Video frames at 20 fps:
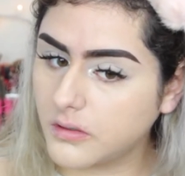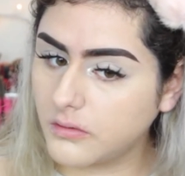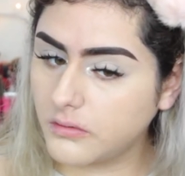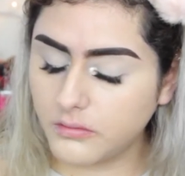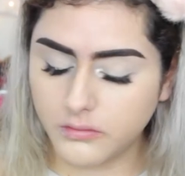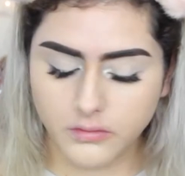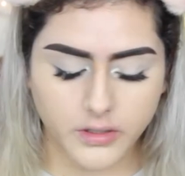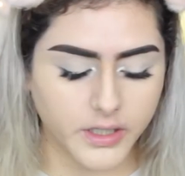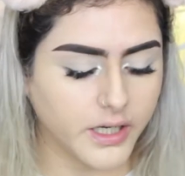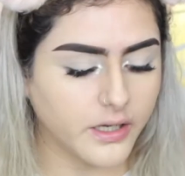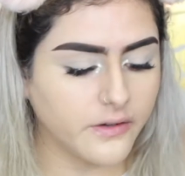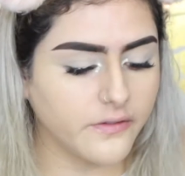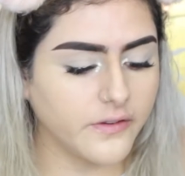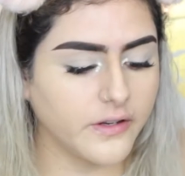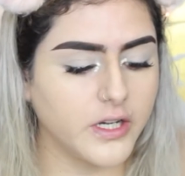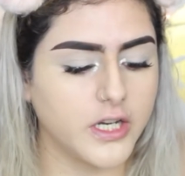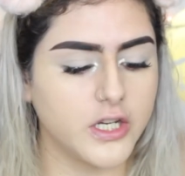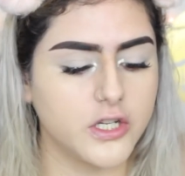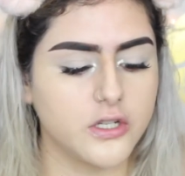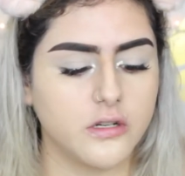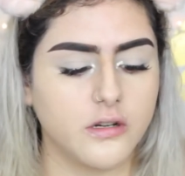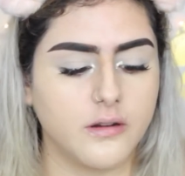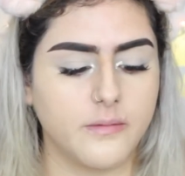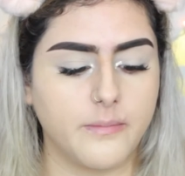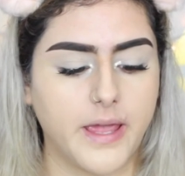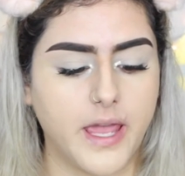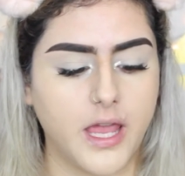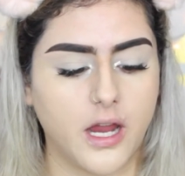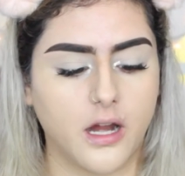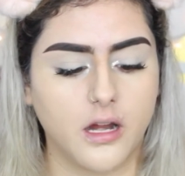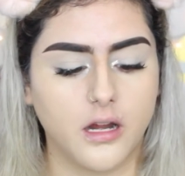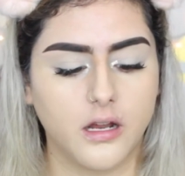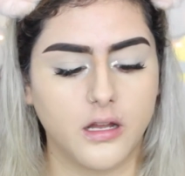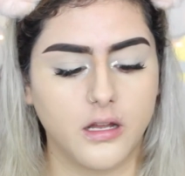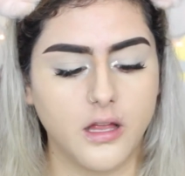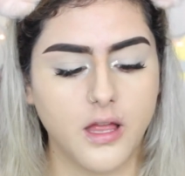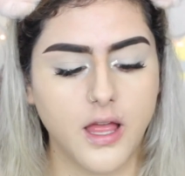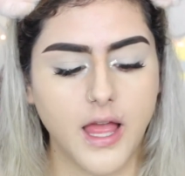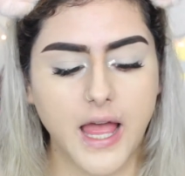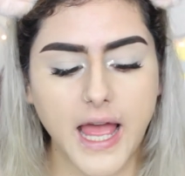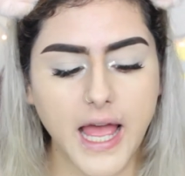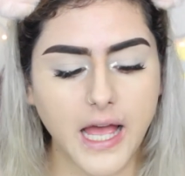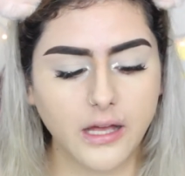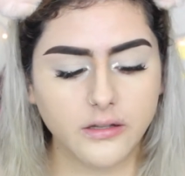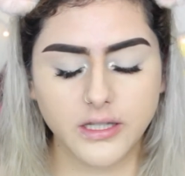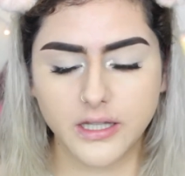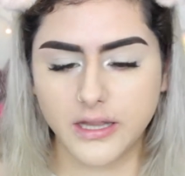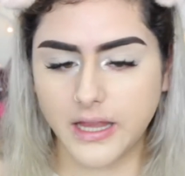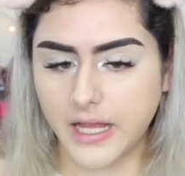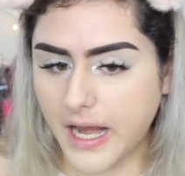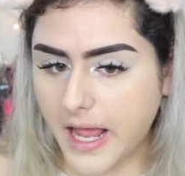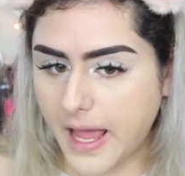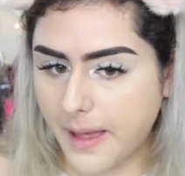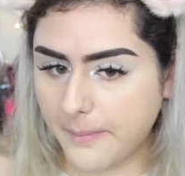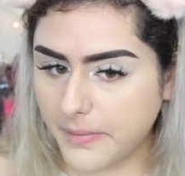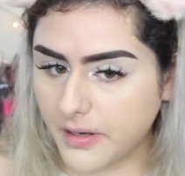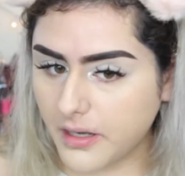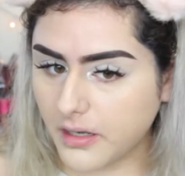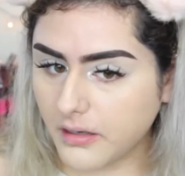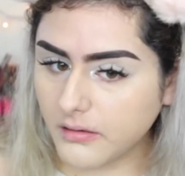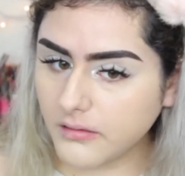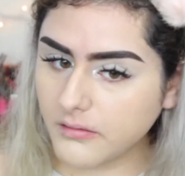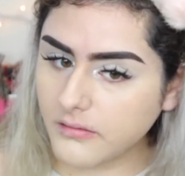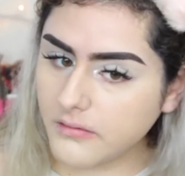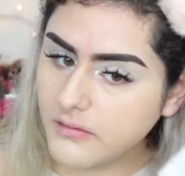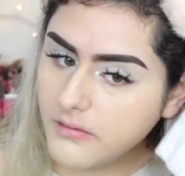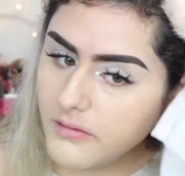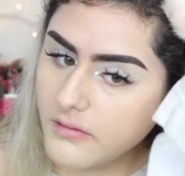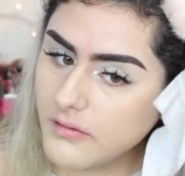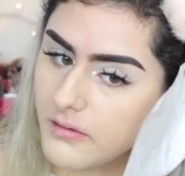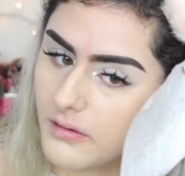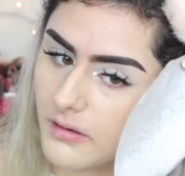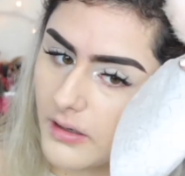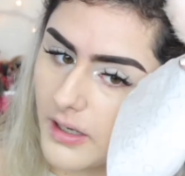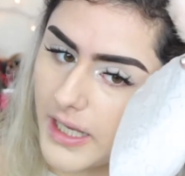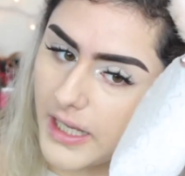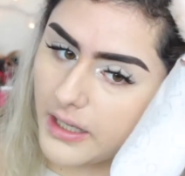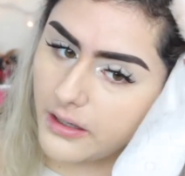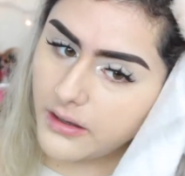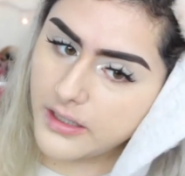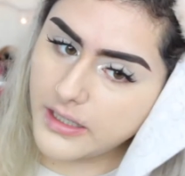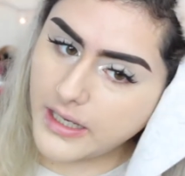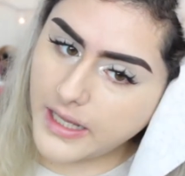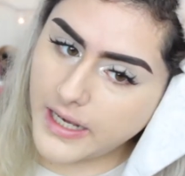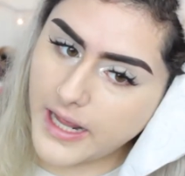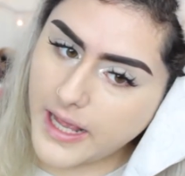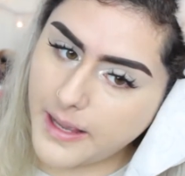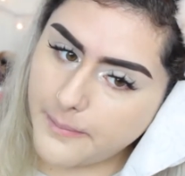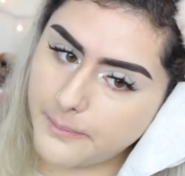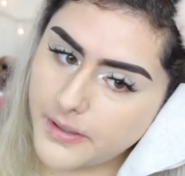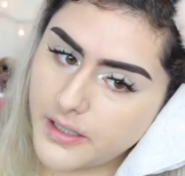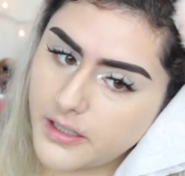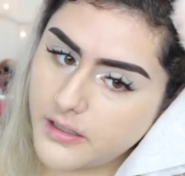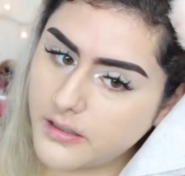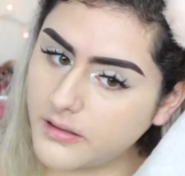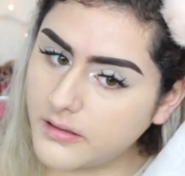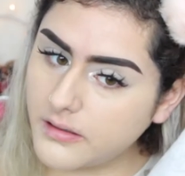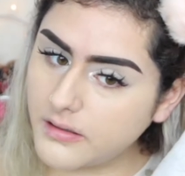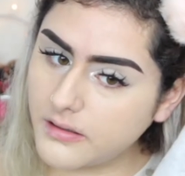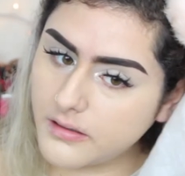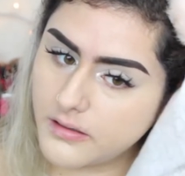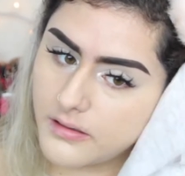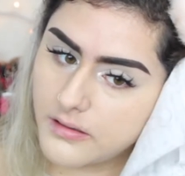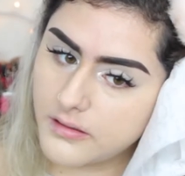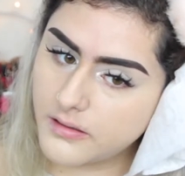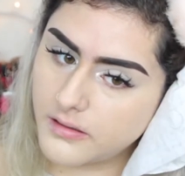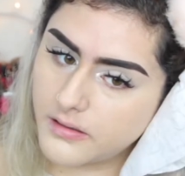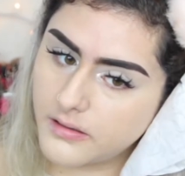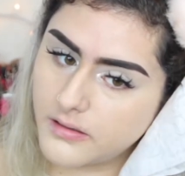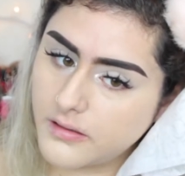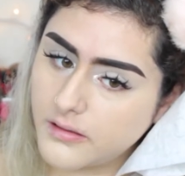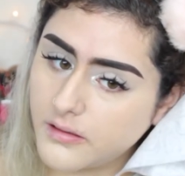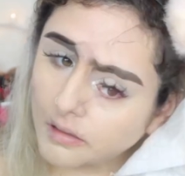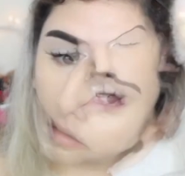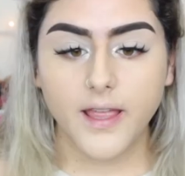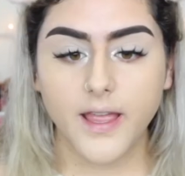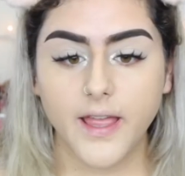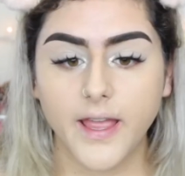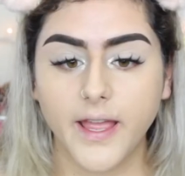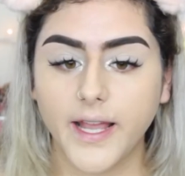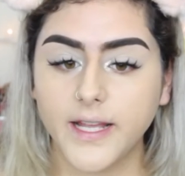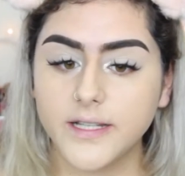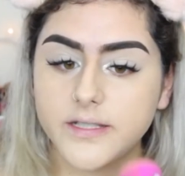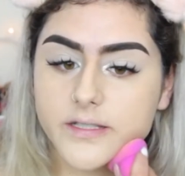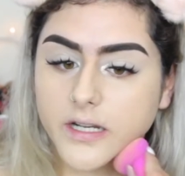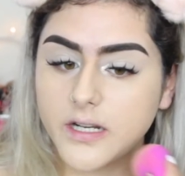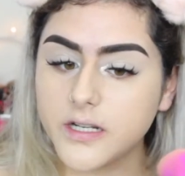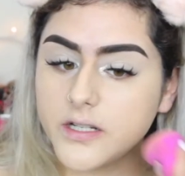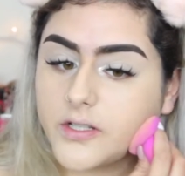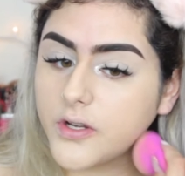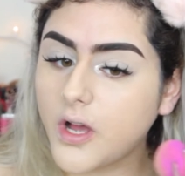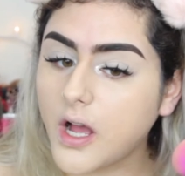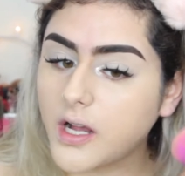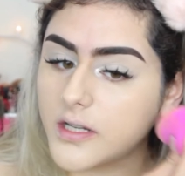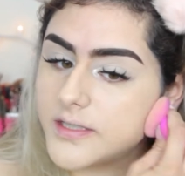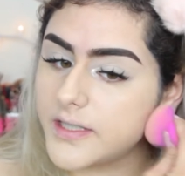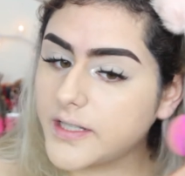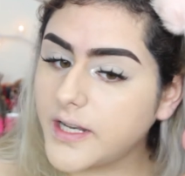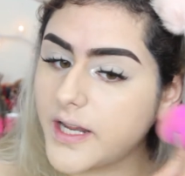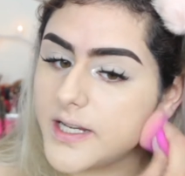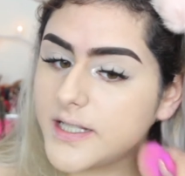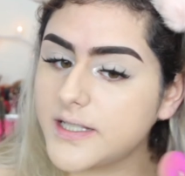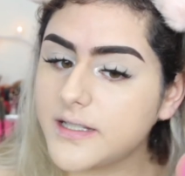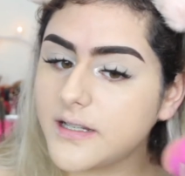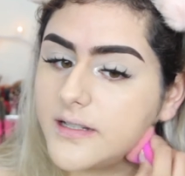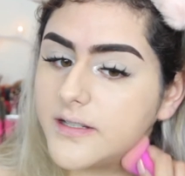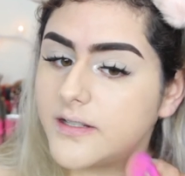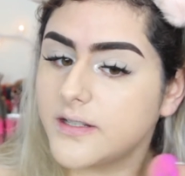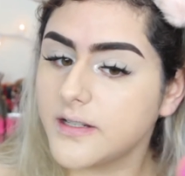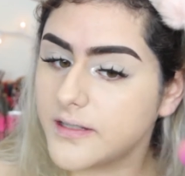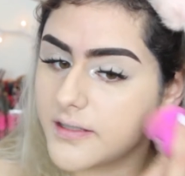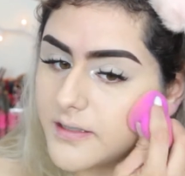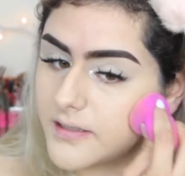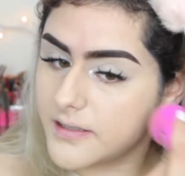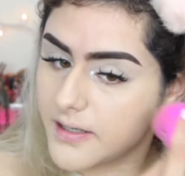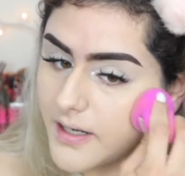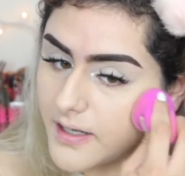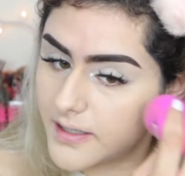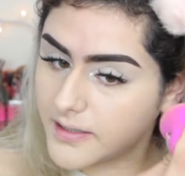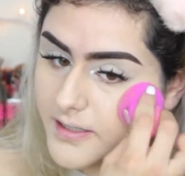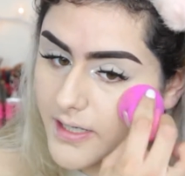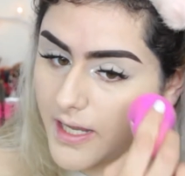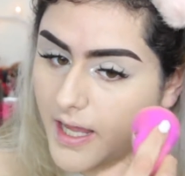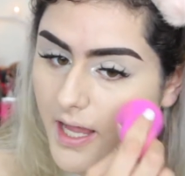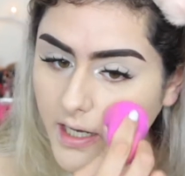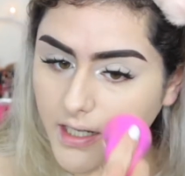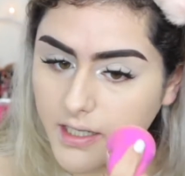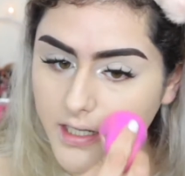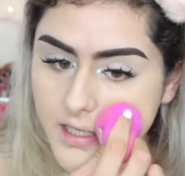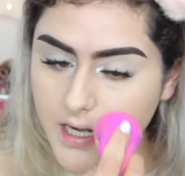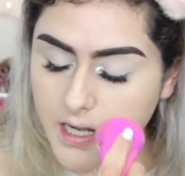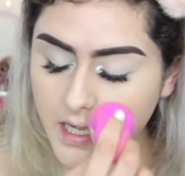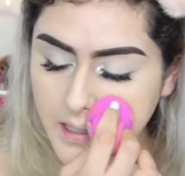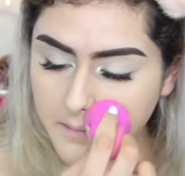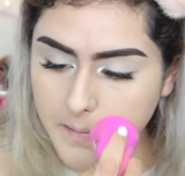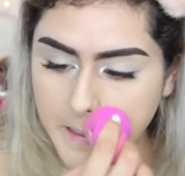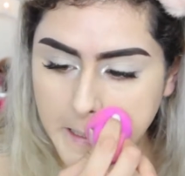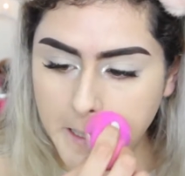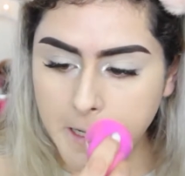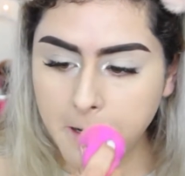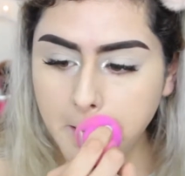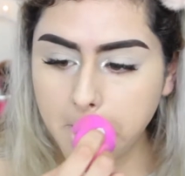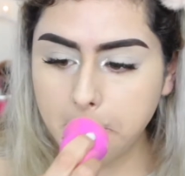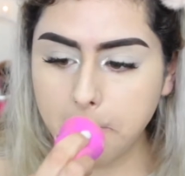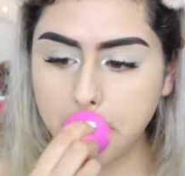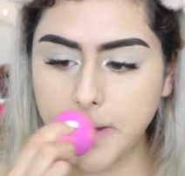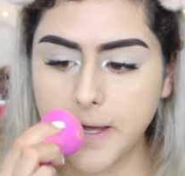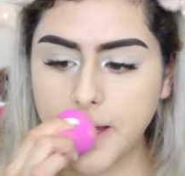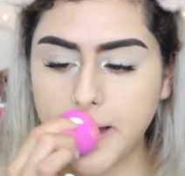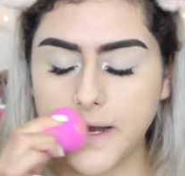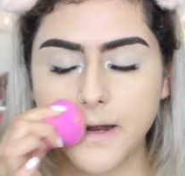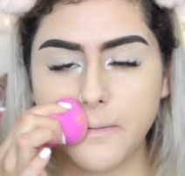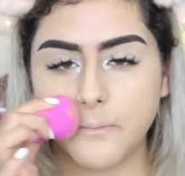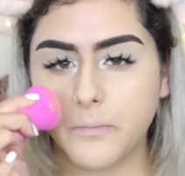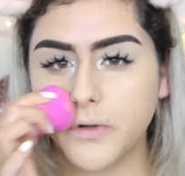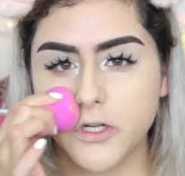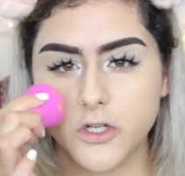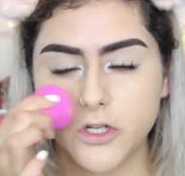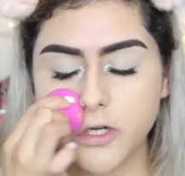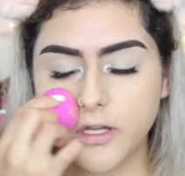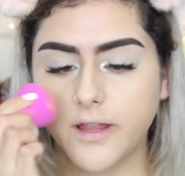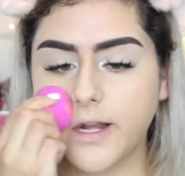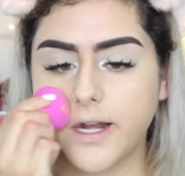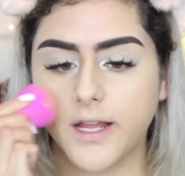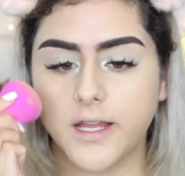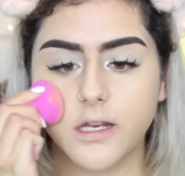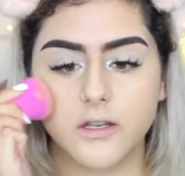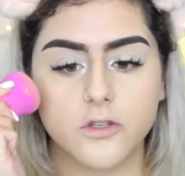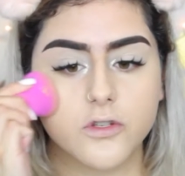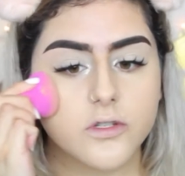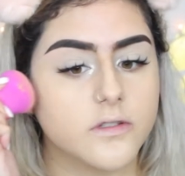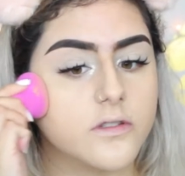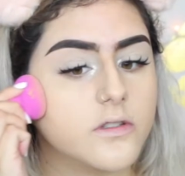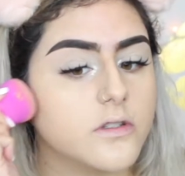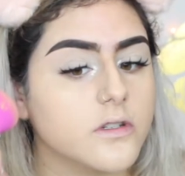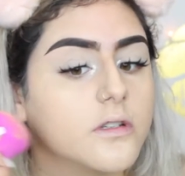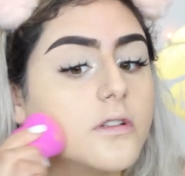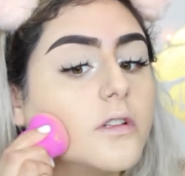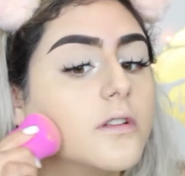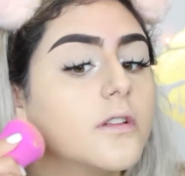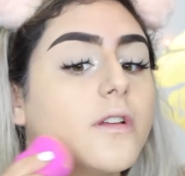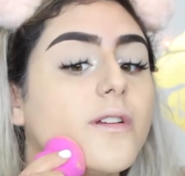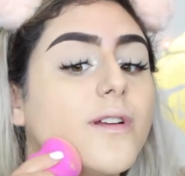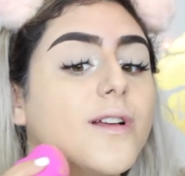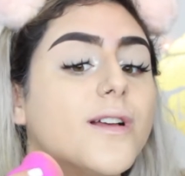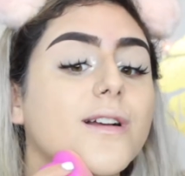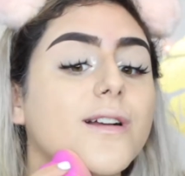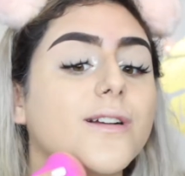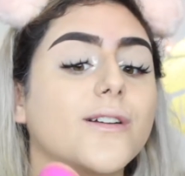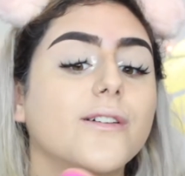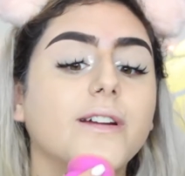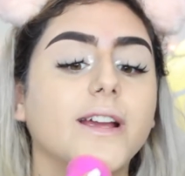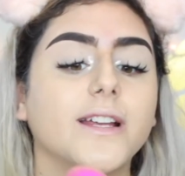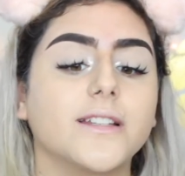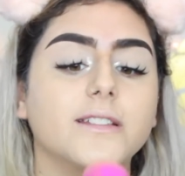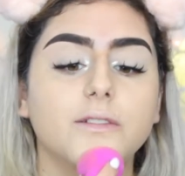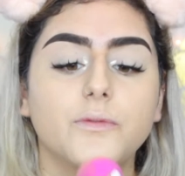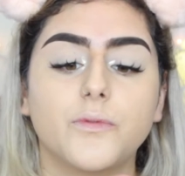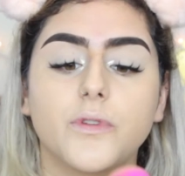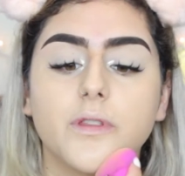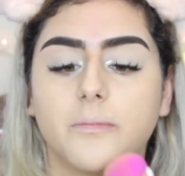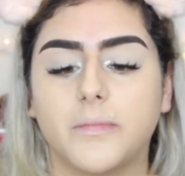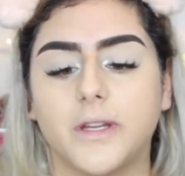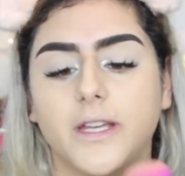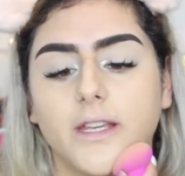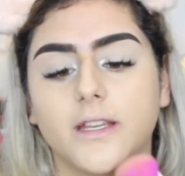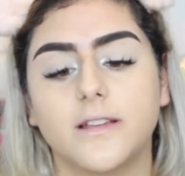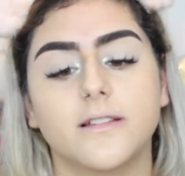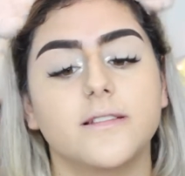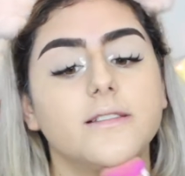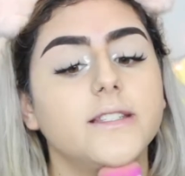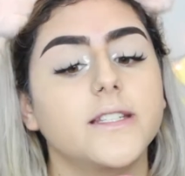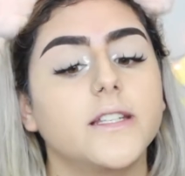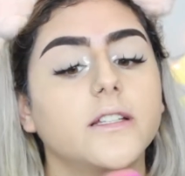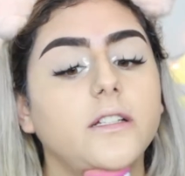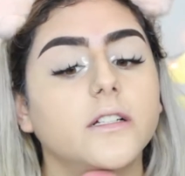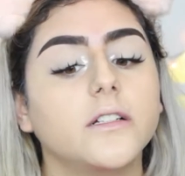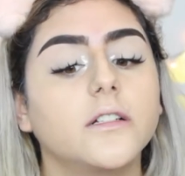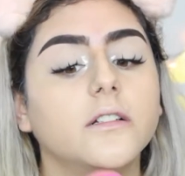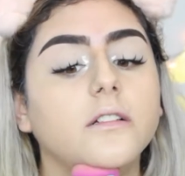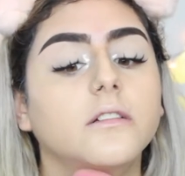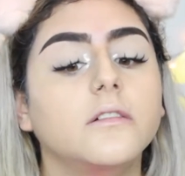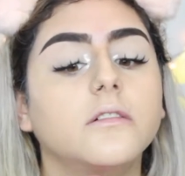Oh, I got foundation in my hair. How did that happen? How did that happen? It's starting to oxidize just a tiny, tiny bit, but I'm pretty sure that I can just correct it with my concealer.